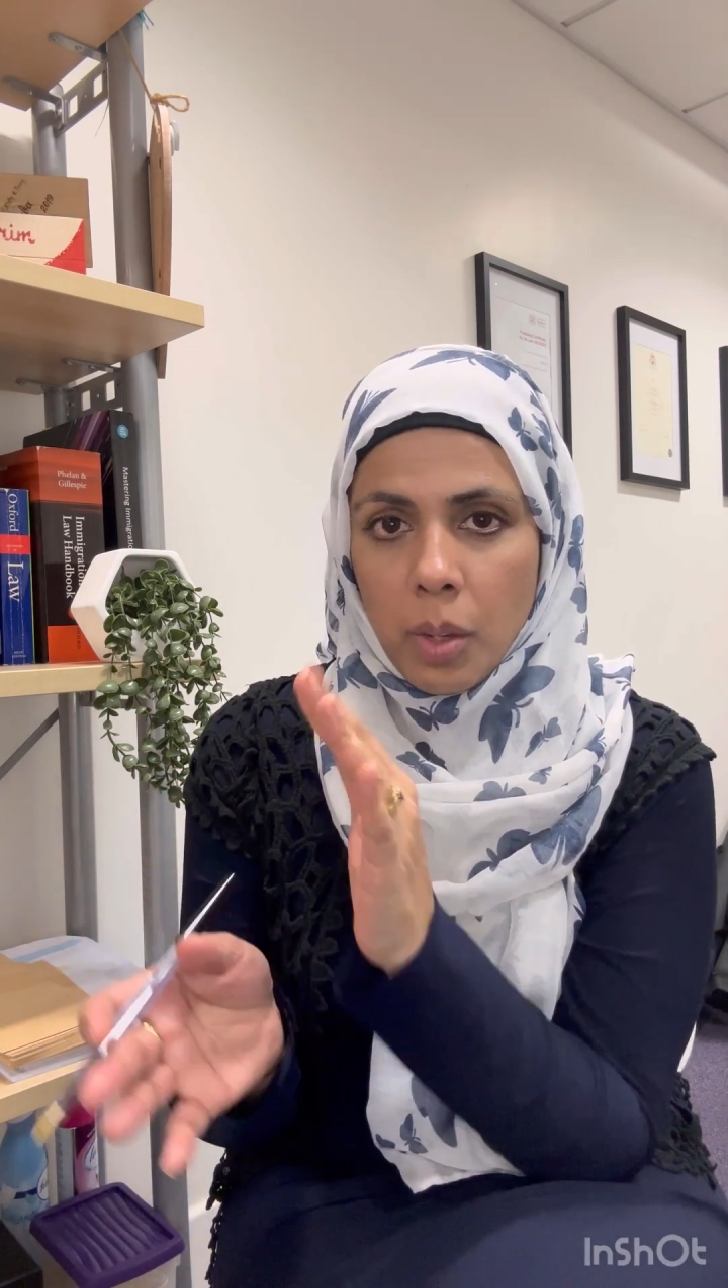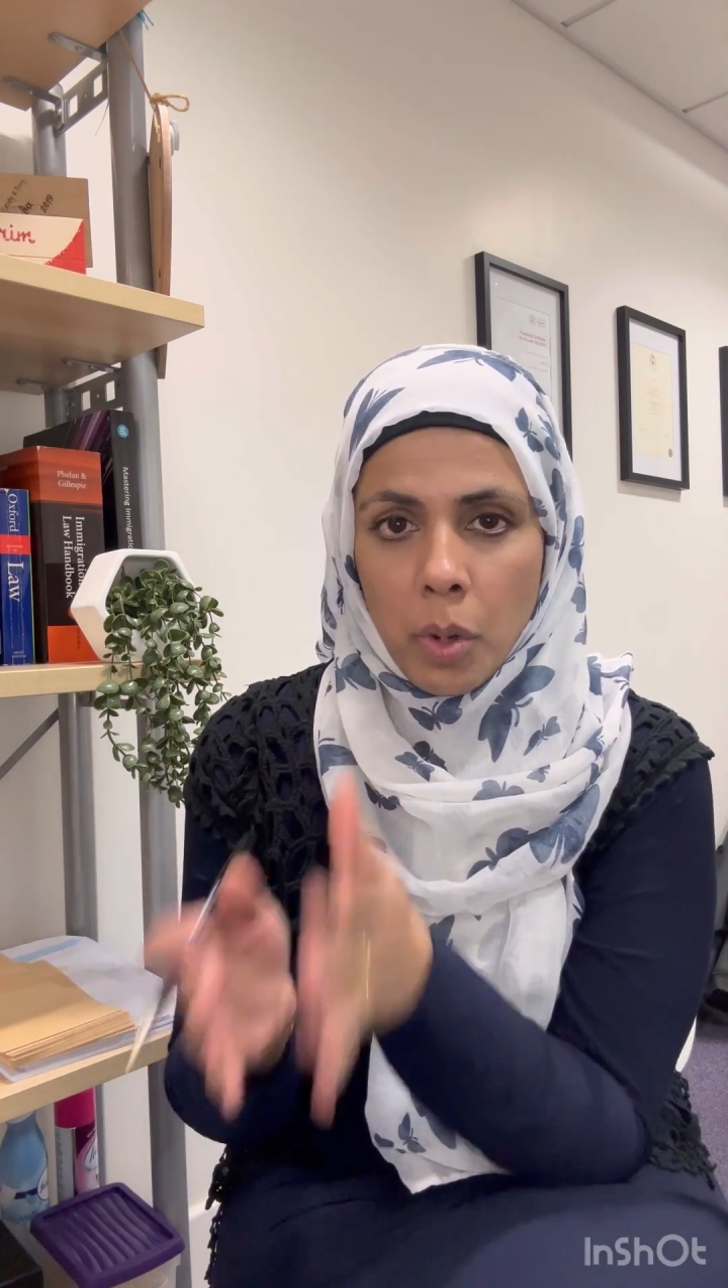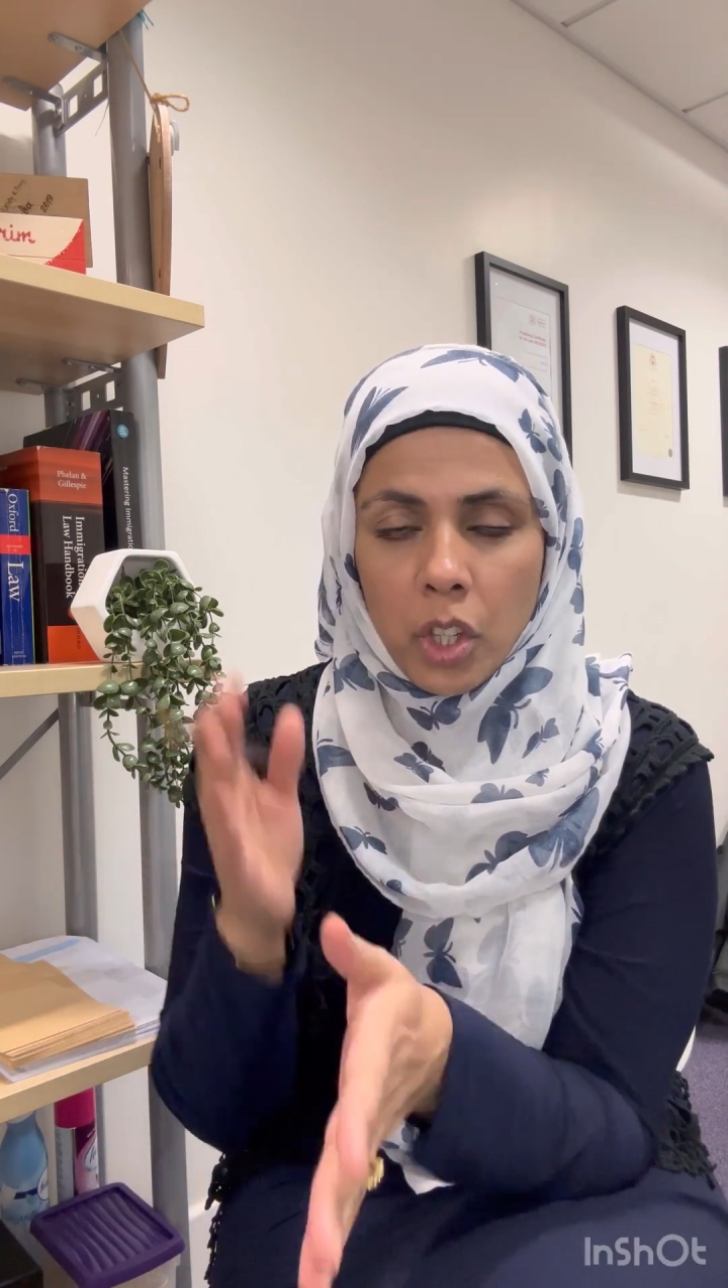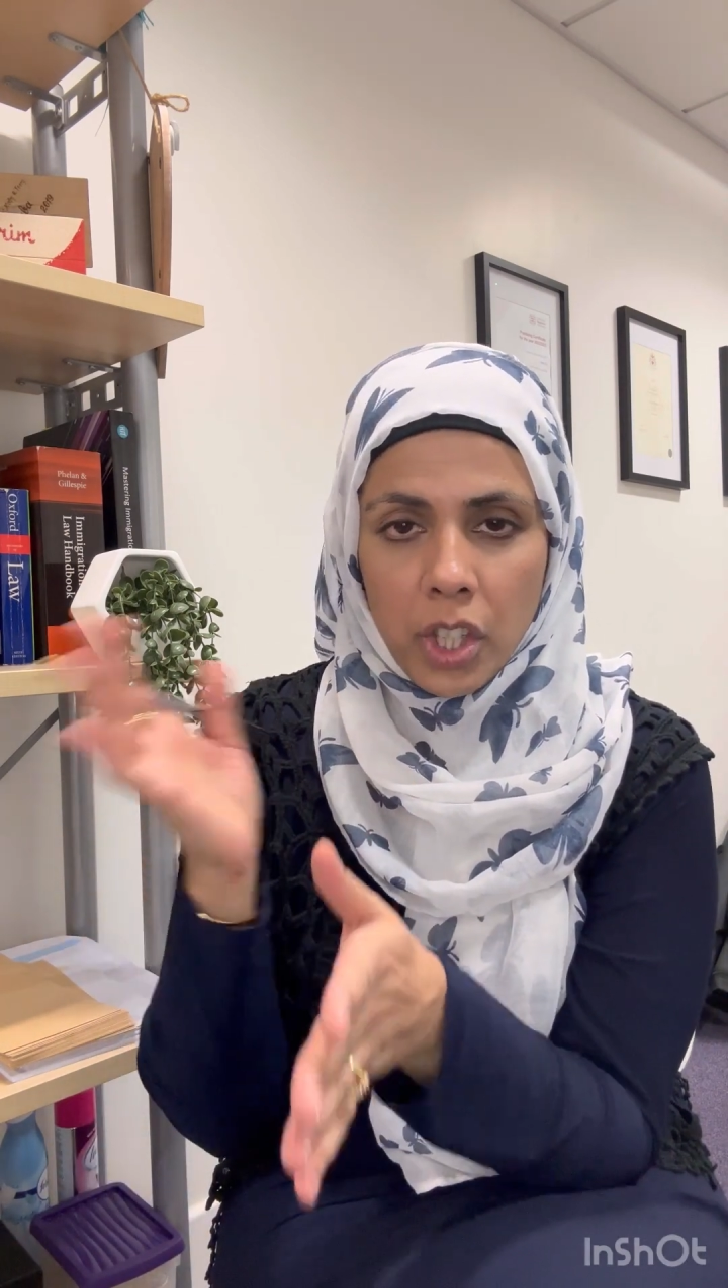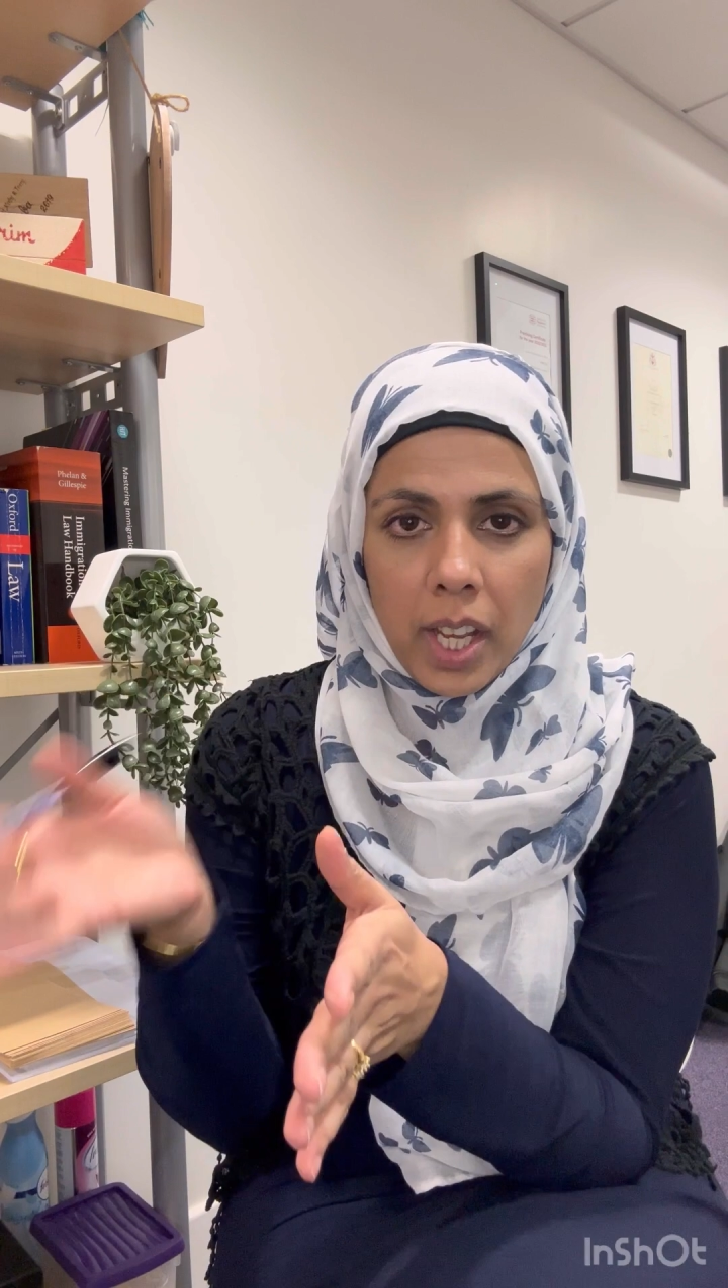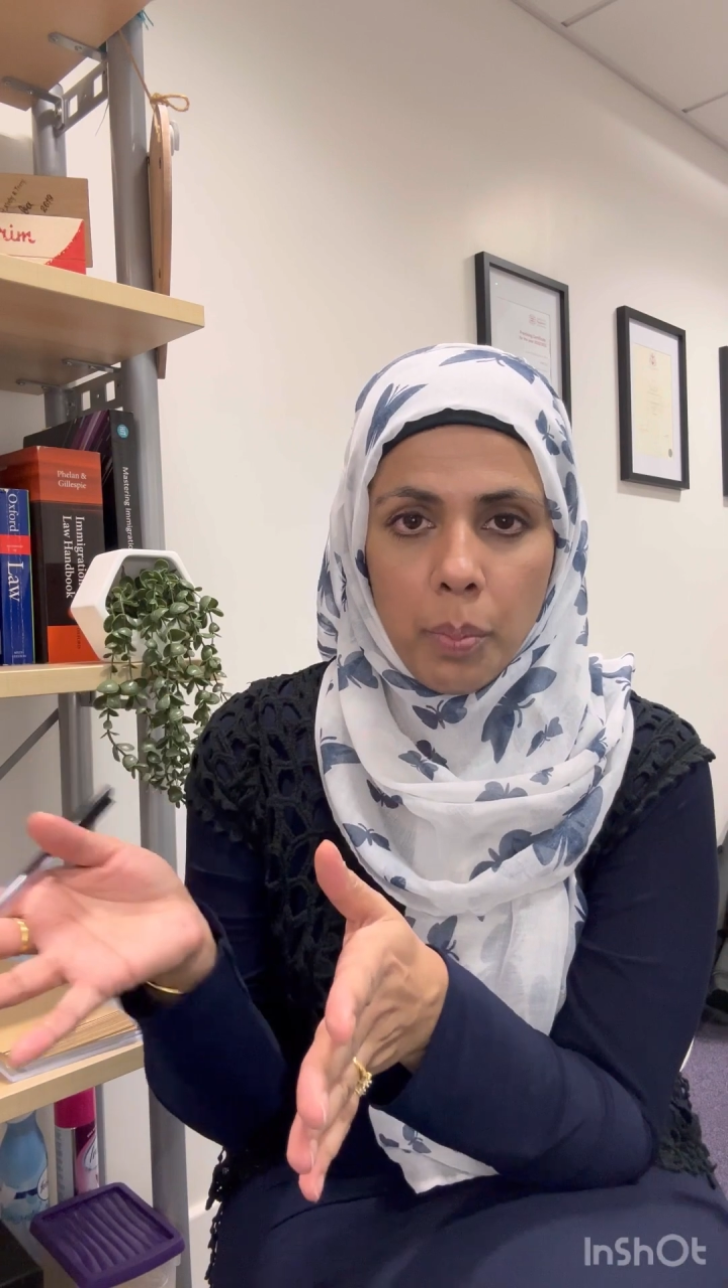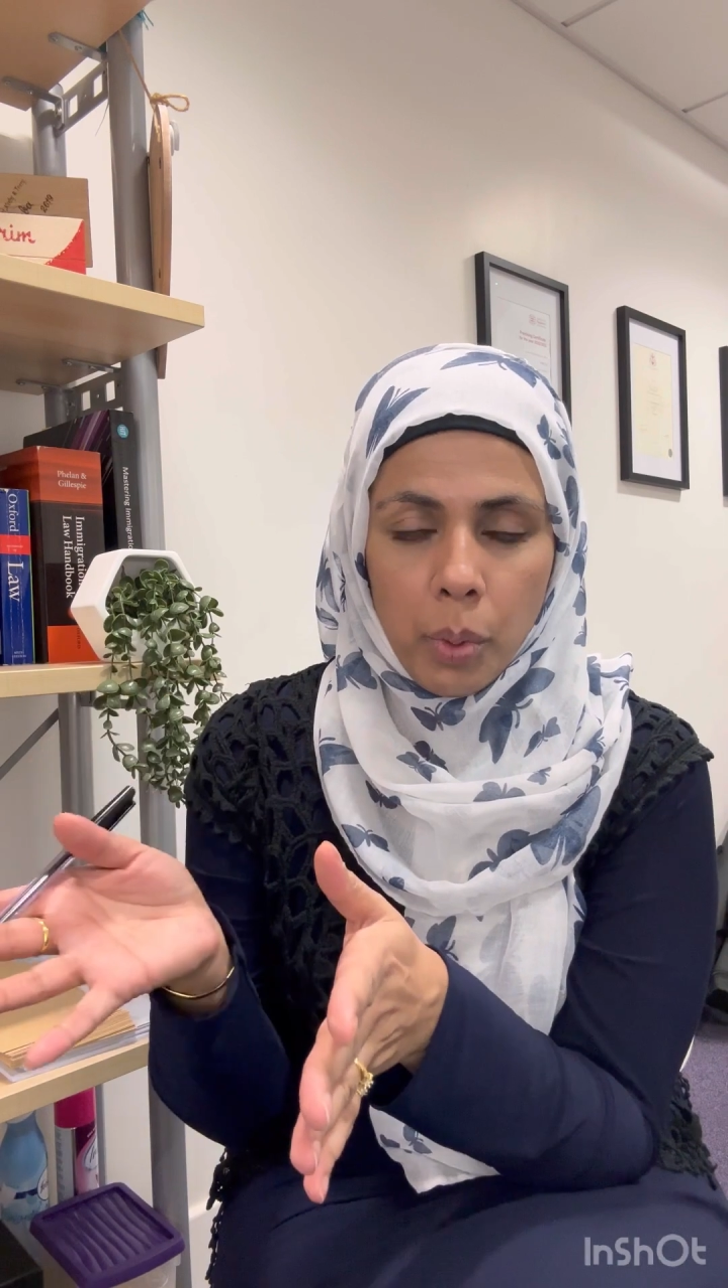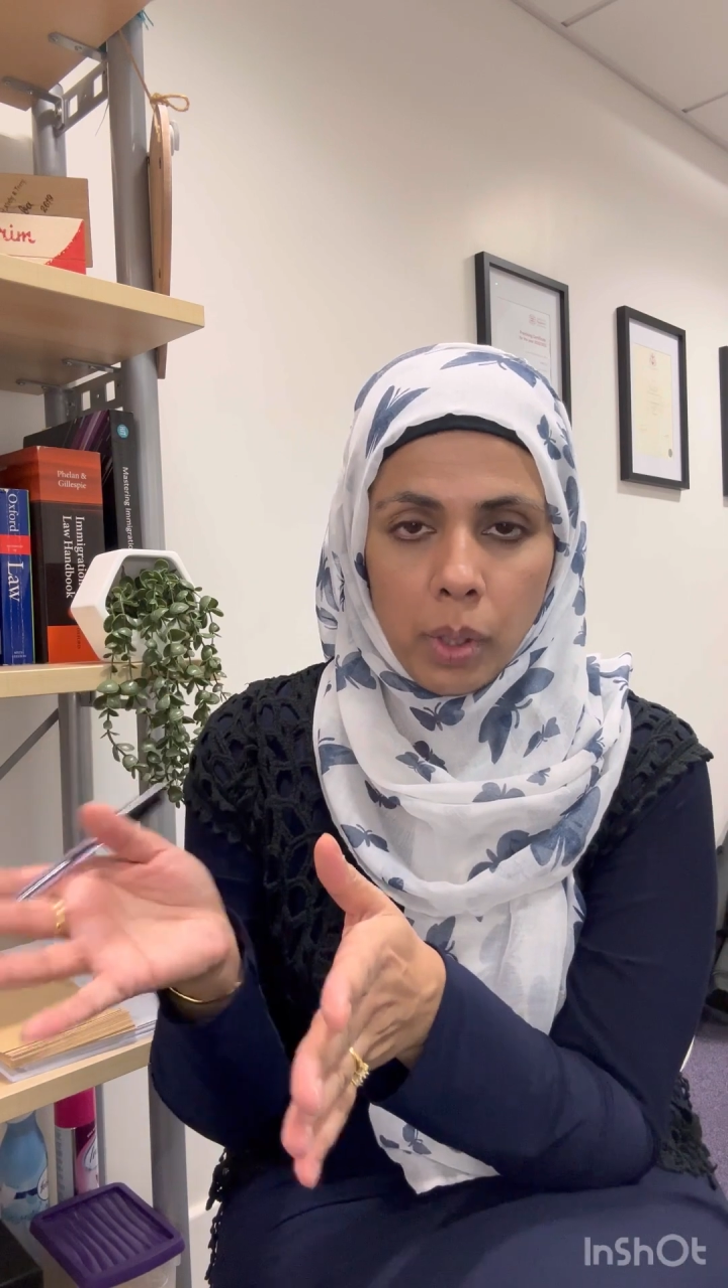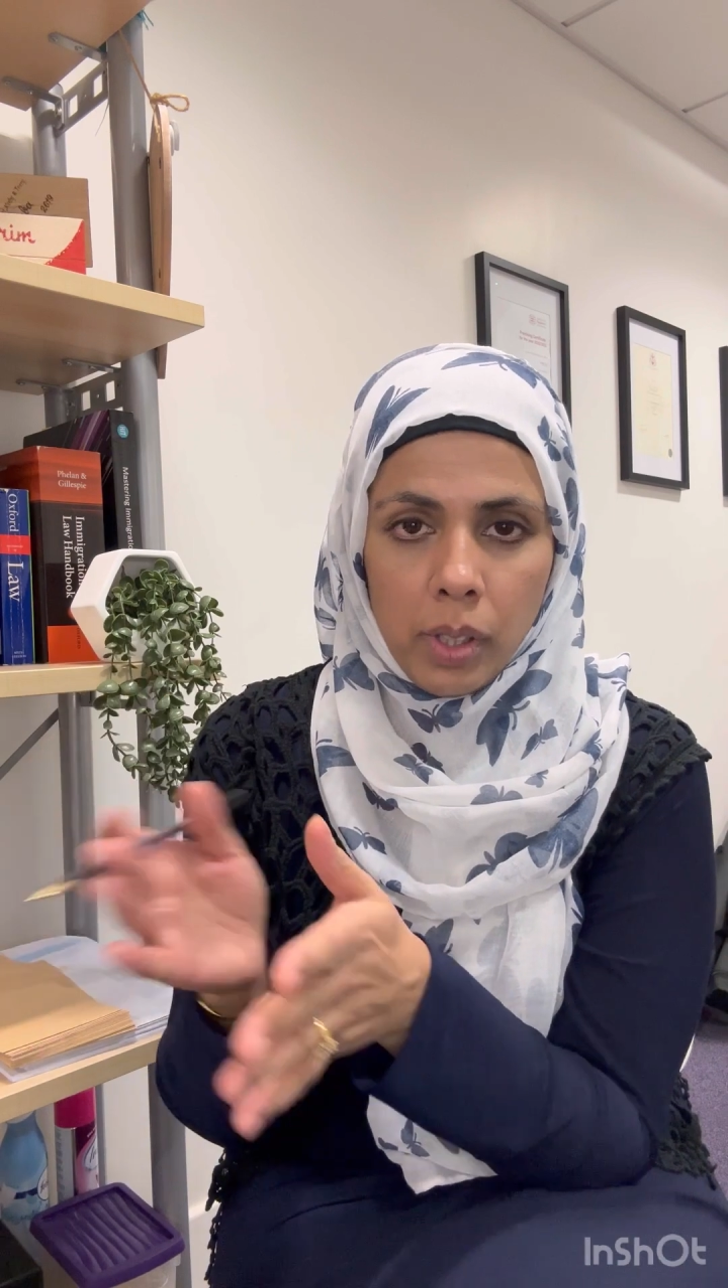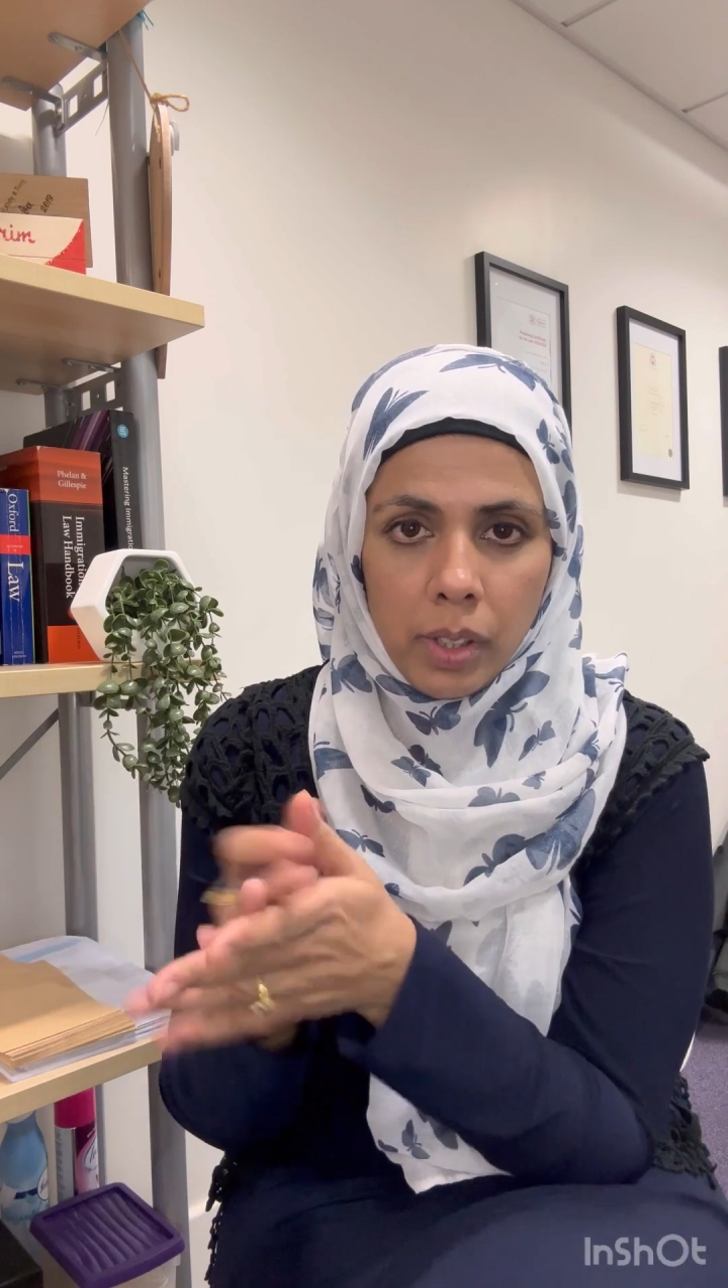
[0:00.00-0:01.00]
March to
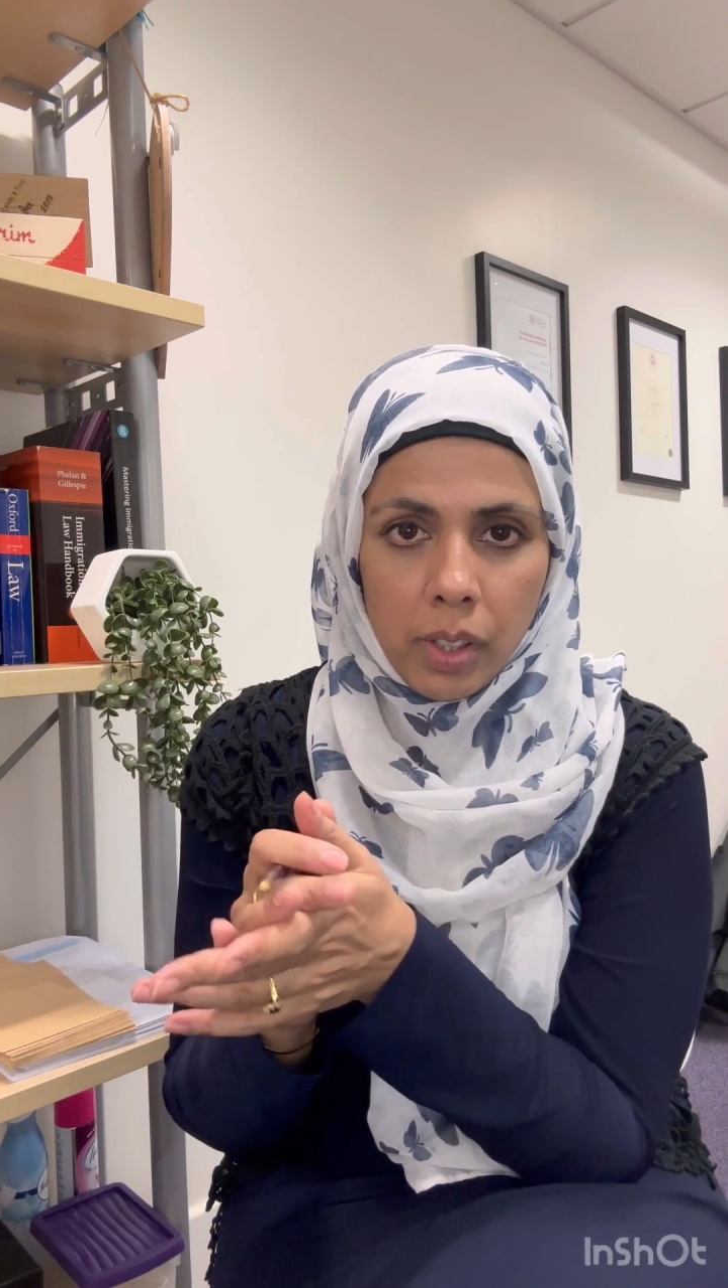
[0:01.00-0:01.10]
April.